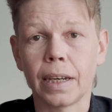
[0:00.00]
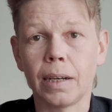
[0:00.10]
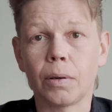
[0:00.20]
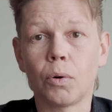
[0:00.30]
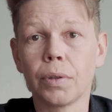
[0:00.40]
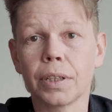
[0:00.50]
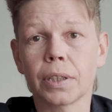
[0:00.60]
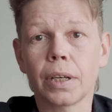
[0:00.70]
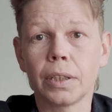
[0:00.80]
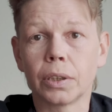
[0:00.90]
All the
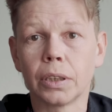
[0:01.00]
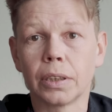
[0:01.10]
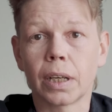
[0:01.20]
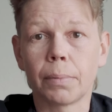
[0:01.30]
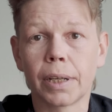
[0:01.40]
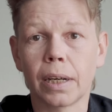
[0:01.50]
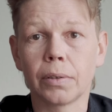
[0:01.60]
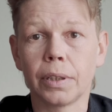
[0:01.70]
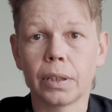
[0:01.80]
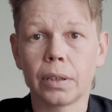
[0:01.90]
exciting shit is happening
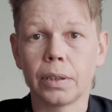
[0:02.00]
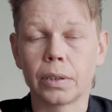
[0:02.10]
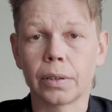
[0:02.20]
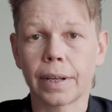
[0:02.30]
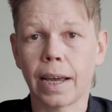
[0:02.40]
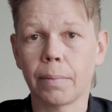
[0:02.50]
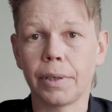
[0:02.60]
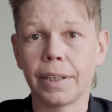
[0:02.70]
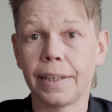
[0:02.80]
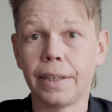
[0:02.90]
out there. It's not
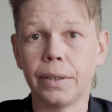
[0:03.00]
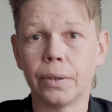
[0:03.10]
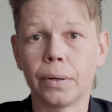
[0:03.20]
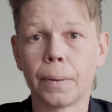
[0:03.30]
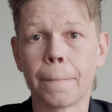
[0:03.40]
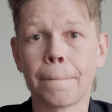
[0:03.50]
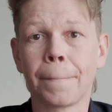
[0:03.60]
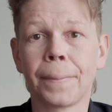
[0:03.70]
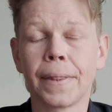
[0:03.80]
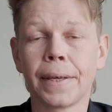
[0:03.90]
happening here.
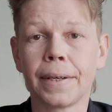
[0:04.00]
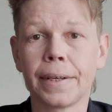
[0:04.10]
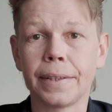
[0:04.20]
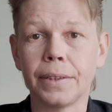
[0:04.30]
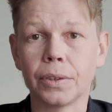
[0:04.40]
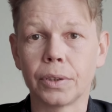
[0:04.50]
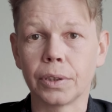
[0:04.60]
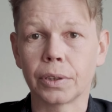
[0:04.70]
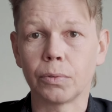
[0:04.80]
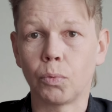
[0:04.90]
This is
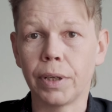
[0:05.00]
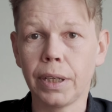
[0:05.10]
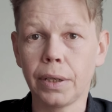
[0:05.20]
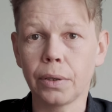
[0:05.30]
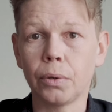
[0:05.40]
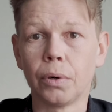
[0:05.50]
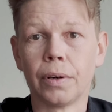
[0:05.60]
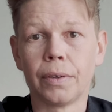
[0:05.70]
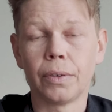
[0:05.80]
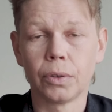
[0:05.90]
just a window
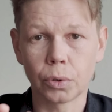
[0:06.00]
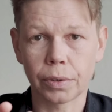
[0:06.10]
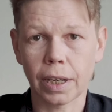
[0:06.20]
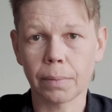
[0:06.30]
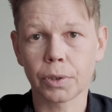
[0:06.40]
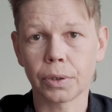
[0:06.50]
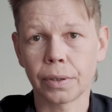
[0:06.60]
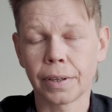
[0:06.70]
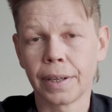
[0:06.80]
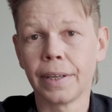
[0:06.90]
to
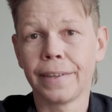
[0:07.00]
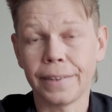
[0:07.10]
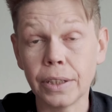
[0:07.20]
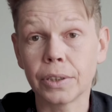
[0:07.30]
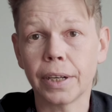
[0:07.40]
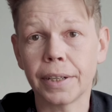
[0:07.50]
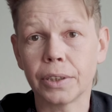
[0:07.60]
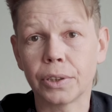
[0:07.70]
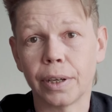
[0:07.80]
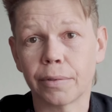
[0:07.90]
capture the exciting
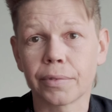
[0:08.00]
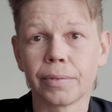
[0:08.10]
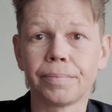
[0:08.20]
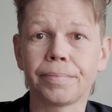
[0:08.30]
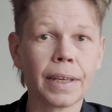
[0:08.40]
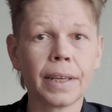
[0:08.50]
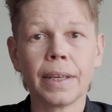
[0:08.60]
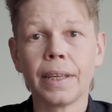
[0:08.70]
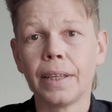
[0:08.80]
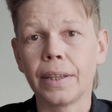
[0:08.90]
stuff.
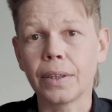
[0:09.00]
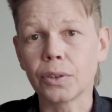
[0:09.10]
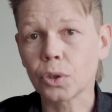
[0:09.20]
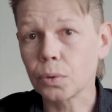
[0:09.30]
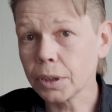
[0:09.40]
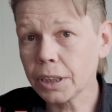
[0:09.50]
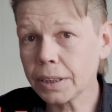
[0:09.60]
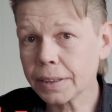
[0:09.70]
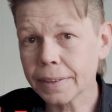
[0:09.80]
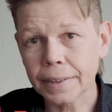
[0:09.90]
The
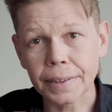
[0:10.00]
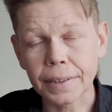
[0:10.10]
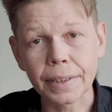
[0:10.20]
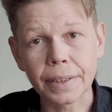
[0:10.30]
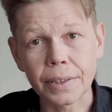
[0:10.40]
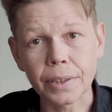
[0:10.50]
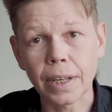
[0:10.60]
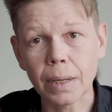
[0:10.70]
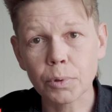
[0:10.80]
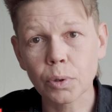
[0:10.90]
screen is
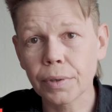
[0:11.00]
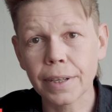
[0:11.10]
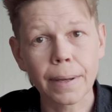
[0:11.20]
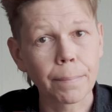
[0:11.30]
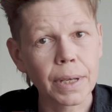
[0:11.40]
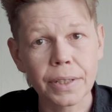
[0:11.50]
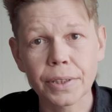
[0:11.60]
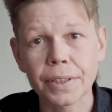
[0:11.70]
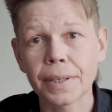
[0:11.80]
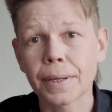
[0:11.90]
an absolutely
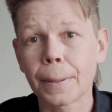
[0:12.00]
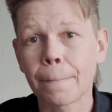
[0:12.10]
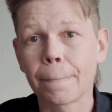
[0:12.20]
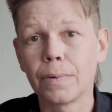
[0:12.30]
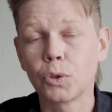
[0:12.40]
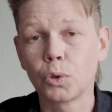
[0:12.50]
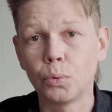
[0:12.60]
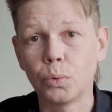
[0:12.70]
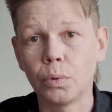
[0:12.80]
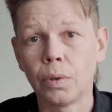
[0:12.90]
amazing
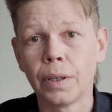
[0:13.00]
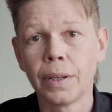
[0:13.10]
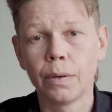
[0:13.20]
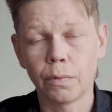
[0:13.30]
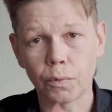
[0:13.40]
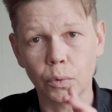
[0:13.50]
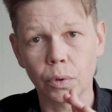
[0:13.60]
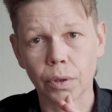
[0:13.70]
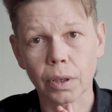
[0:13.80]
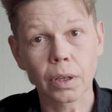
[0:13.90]
tool
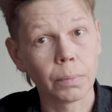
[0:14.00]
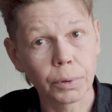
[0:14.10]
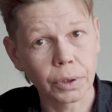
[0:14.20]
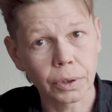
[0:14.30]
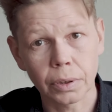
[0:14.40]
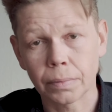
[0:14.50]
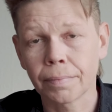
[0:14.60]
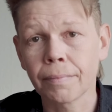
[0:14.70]
for composition.